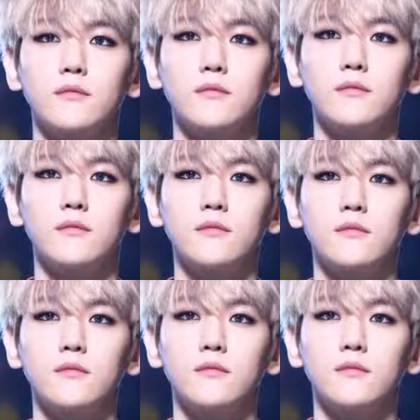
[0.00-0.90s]

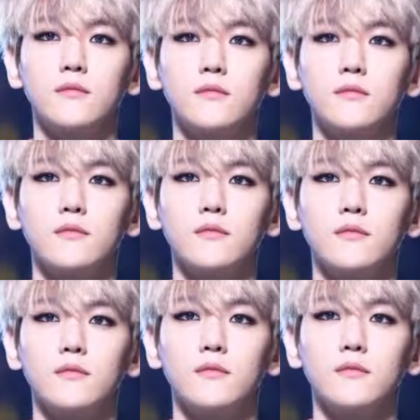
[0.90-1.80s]
[no speech]